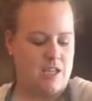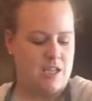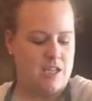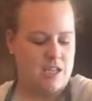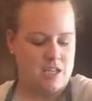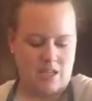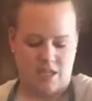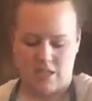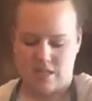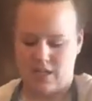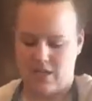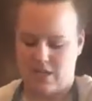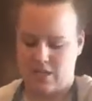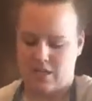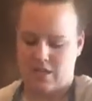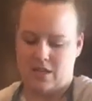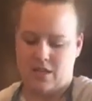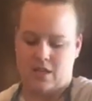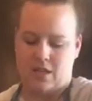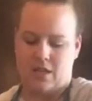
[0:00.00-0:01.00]

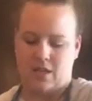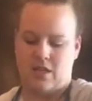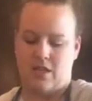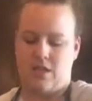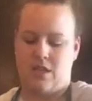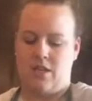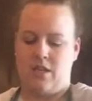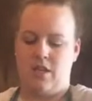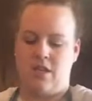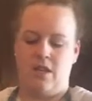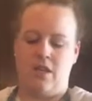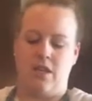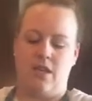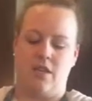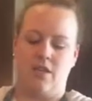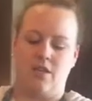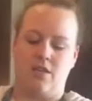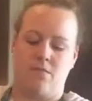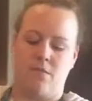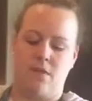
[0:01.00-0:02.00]

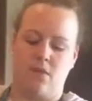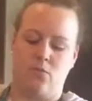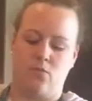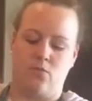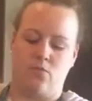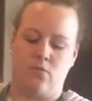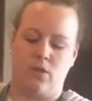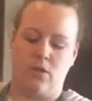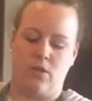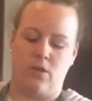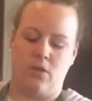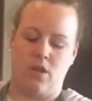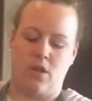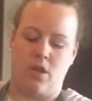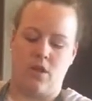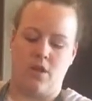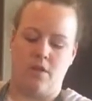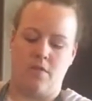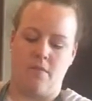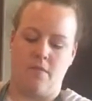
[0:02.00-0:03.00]
It smells real
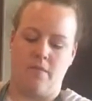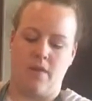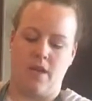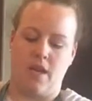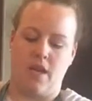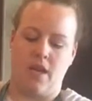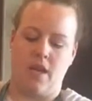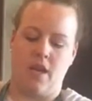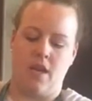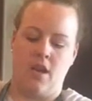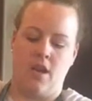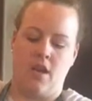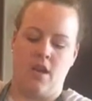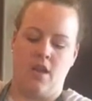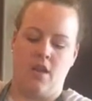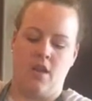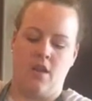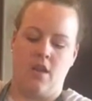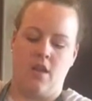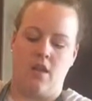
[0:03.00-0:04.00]
tart, but
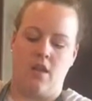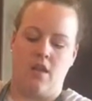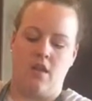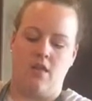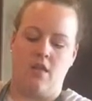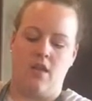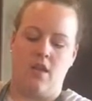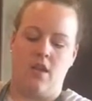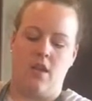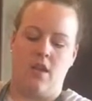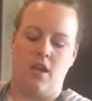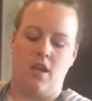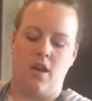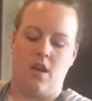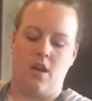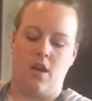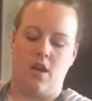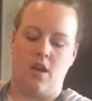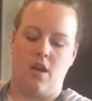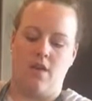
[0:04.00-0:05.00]
the
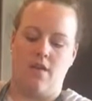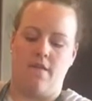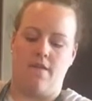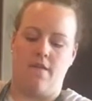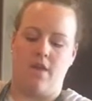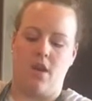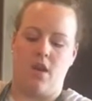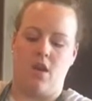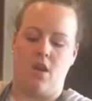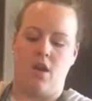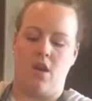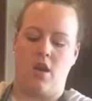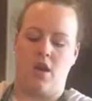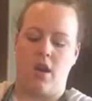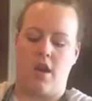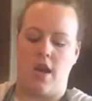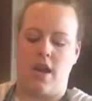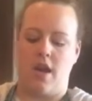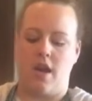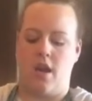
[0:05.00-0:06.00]
vinegar
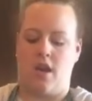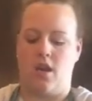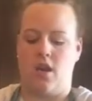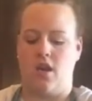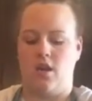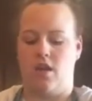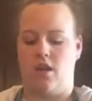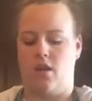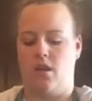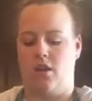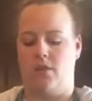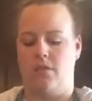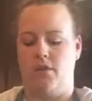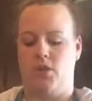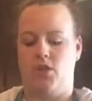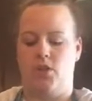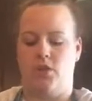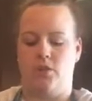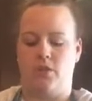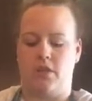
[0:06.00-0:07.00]
and the lemon
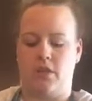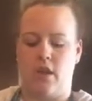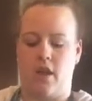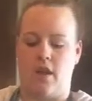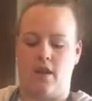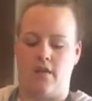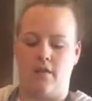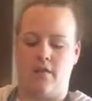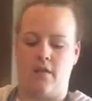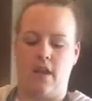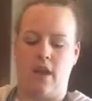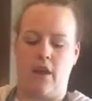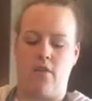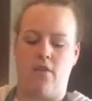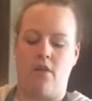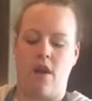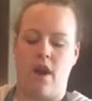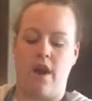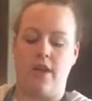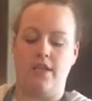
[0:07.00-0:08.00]
juice kind of
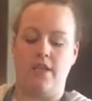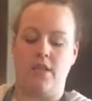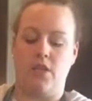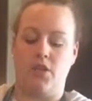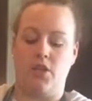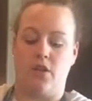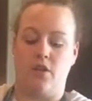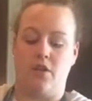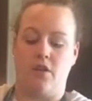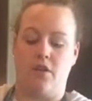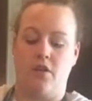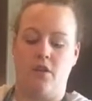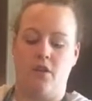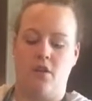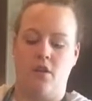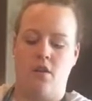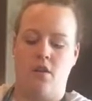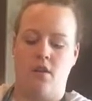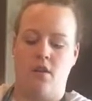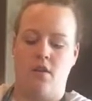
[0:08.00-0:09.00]
counteract each other.
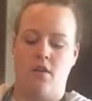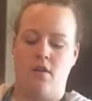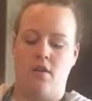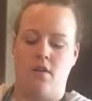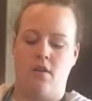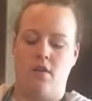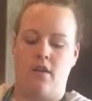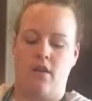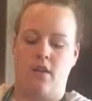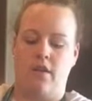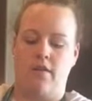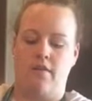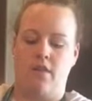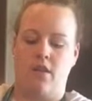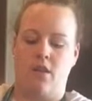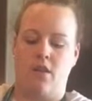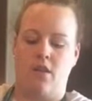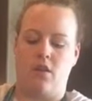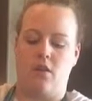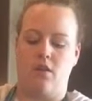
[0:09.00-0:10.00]
Gives it
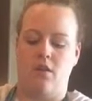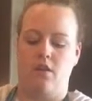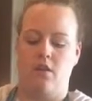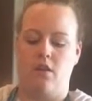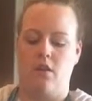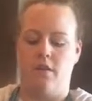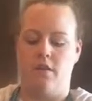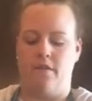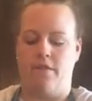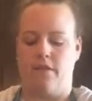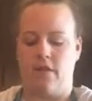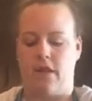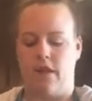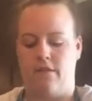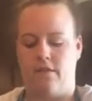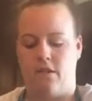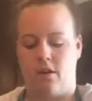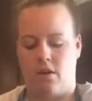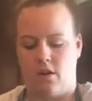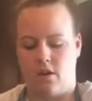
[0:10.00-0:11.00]
a good
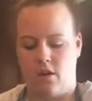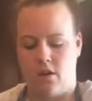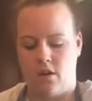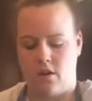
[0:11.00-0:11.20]
flavor.